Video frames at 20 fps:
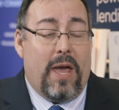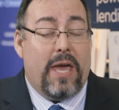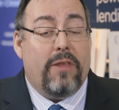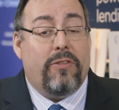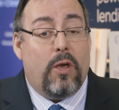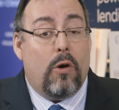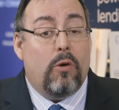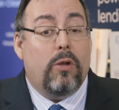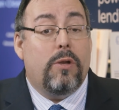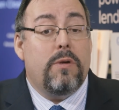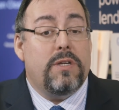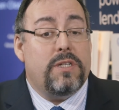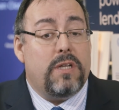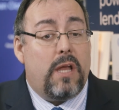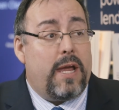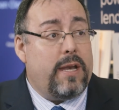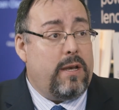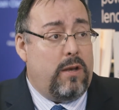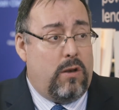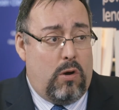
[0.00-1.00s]
And the only reason
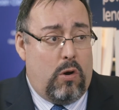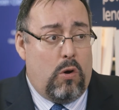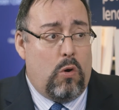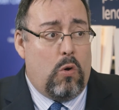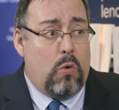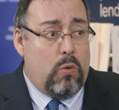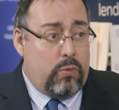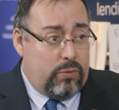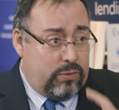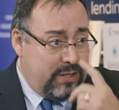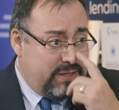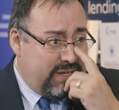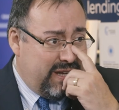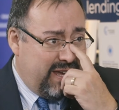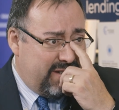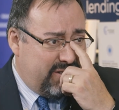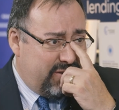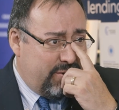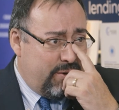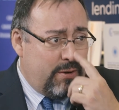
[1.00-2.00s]
I know this
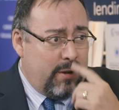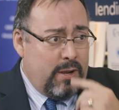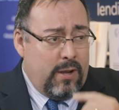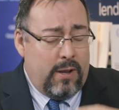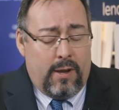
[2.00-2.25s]
answer,